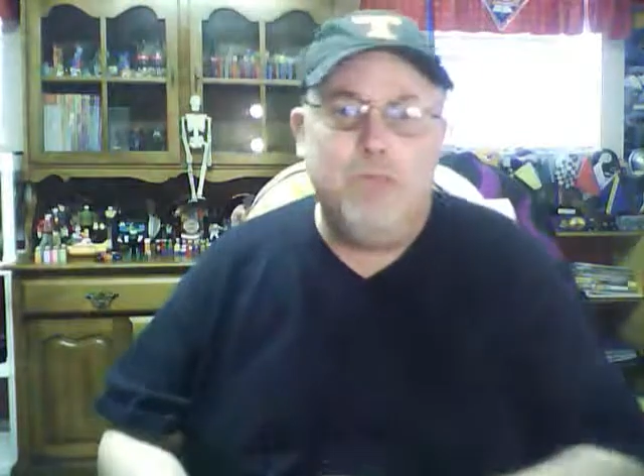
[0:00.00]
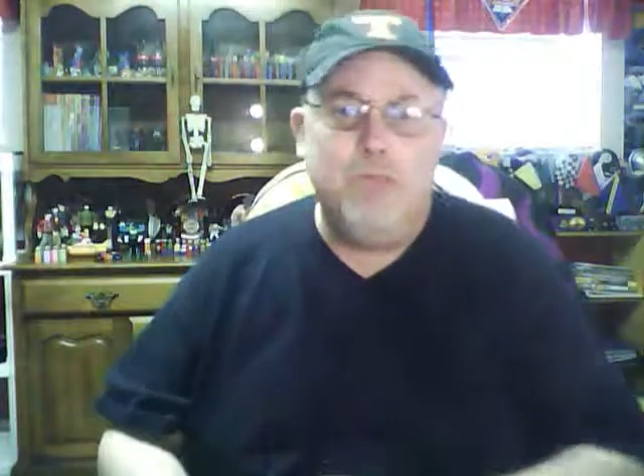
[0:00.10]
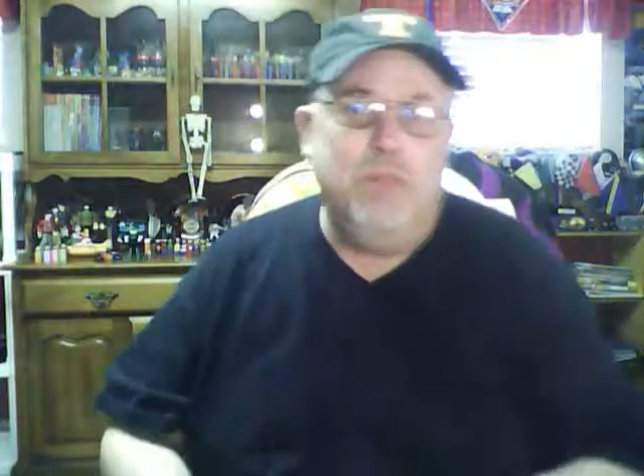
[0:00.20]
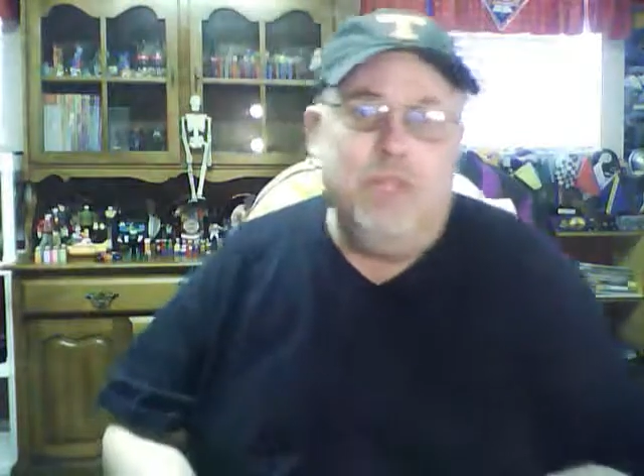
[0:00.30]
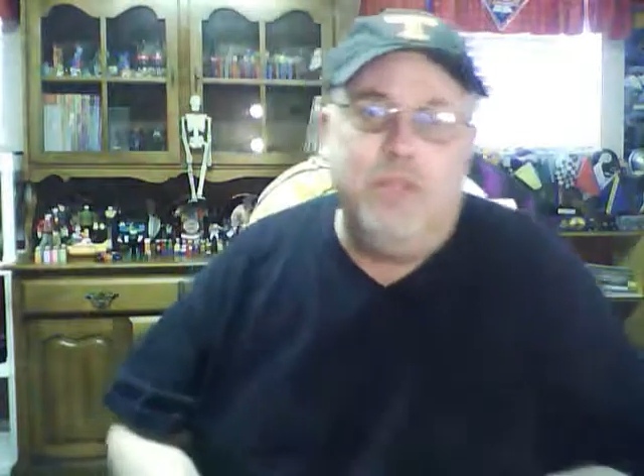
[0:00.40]

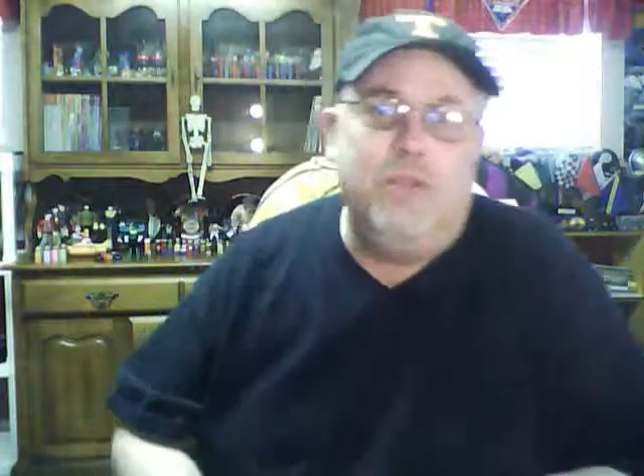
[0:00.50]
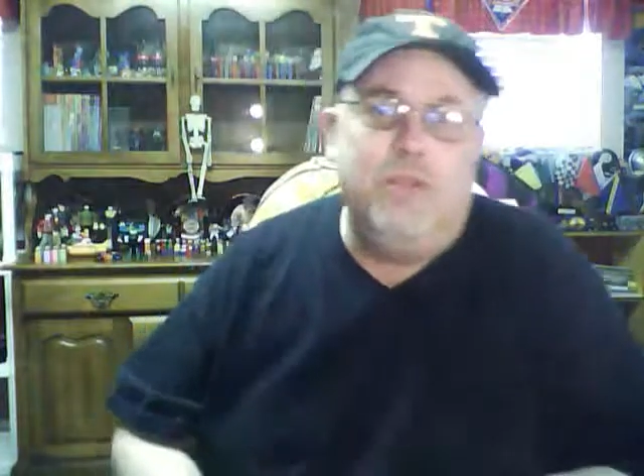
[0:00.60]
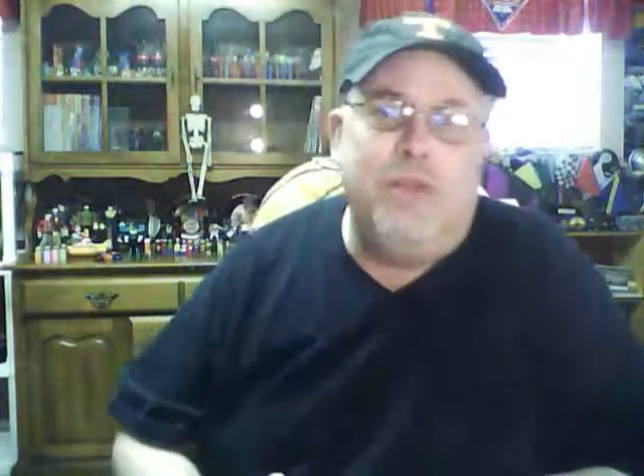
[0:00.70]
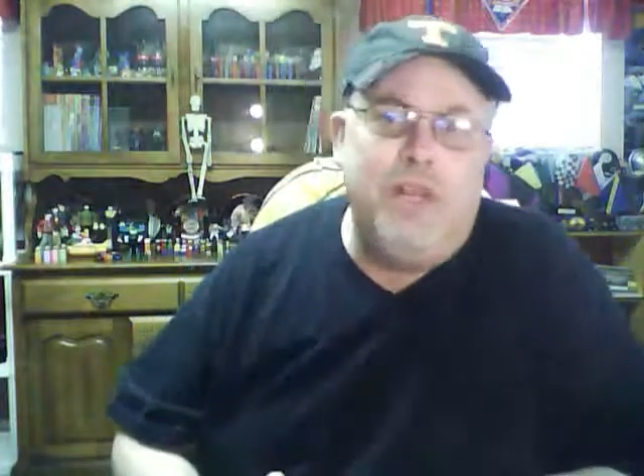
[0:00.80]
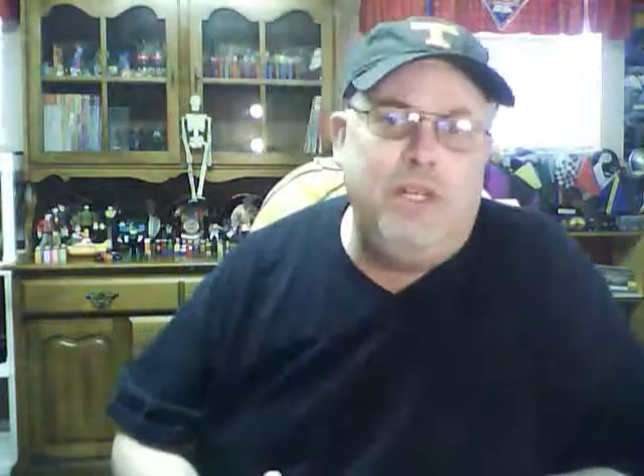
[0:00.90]
list
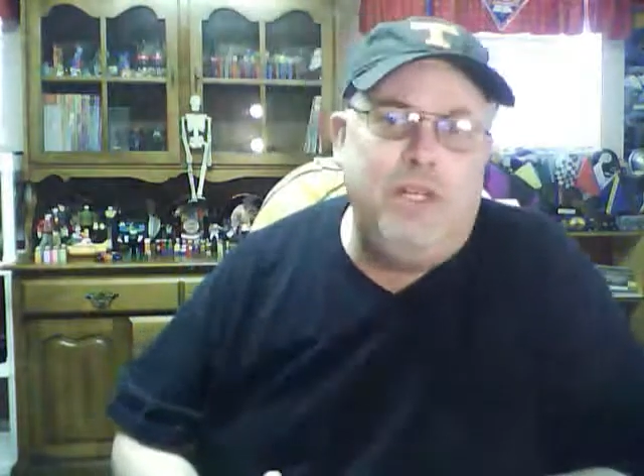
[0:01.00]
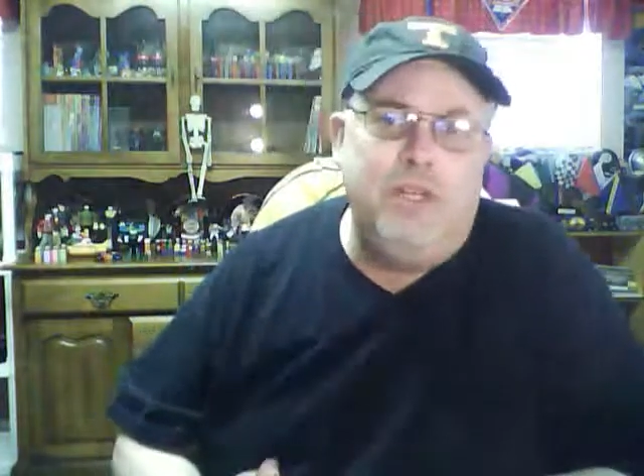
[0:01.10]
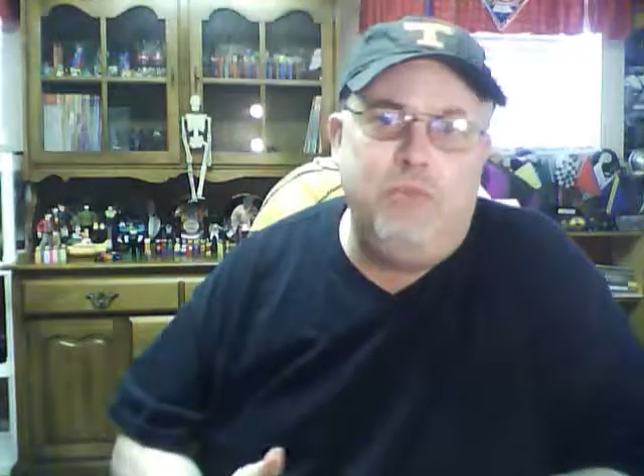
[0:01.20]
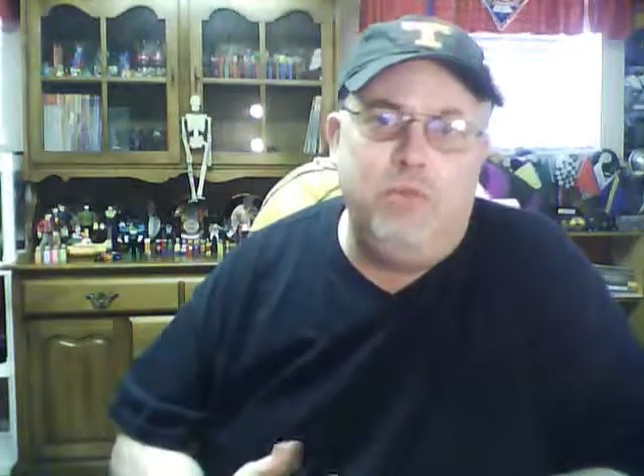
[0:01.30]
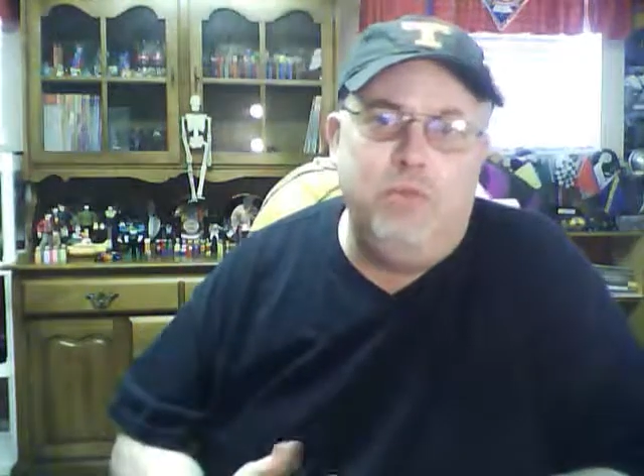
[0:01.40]
of
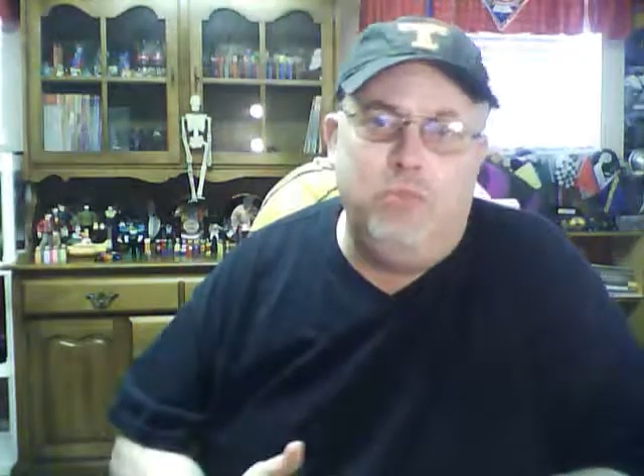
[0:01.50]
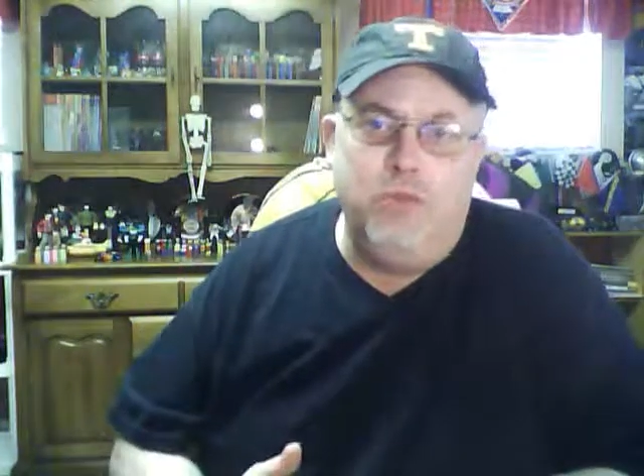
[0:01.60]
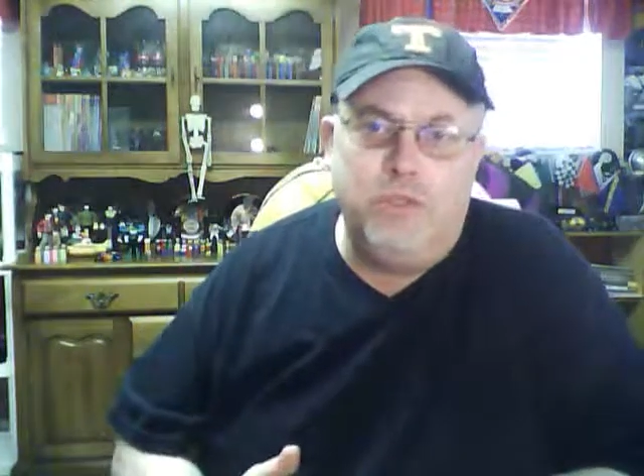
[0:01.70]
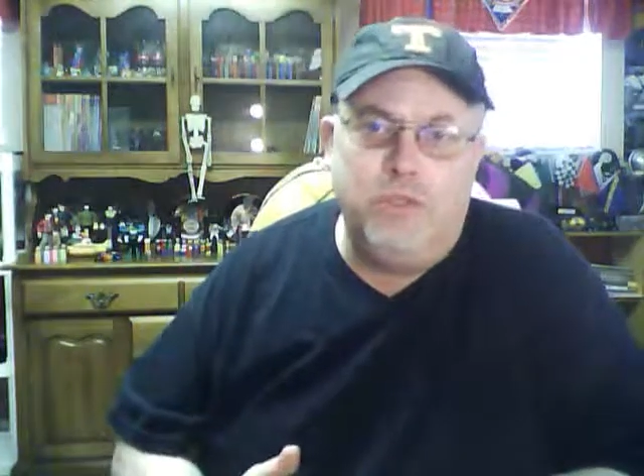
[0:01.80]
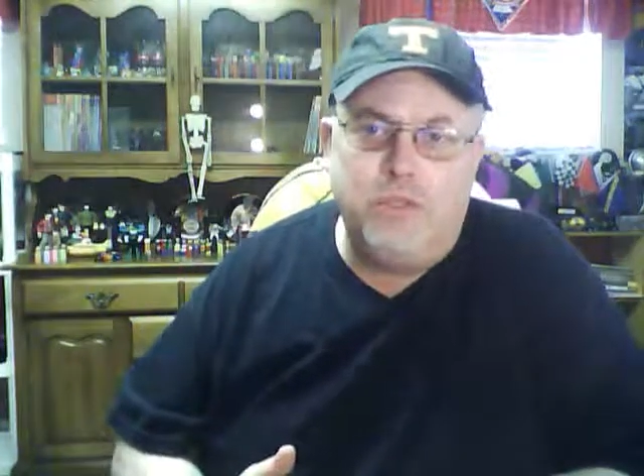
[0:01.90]
IDW
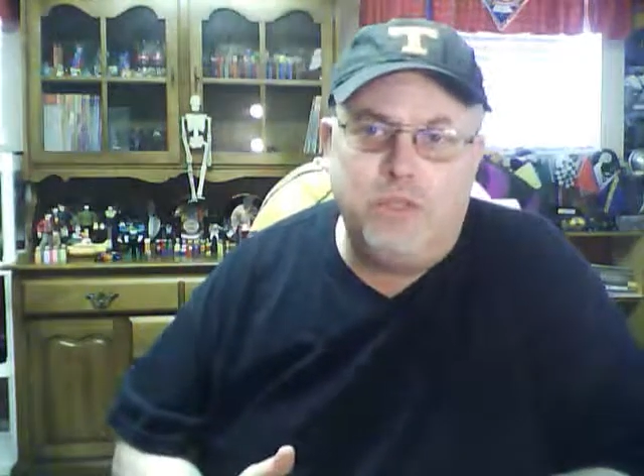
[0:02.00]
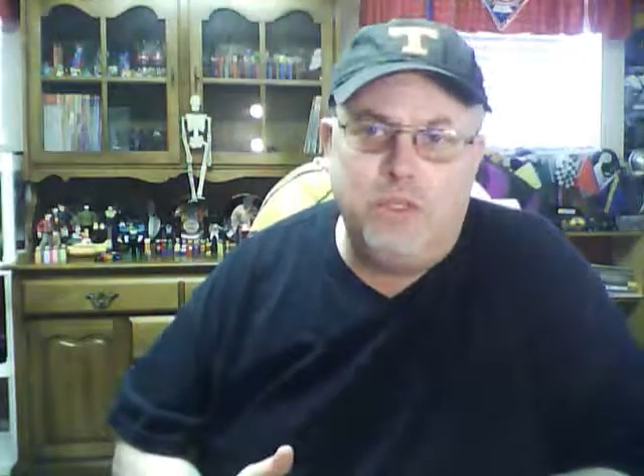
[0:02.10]
books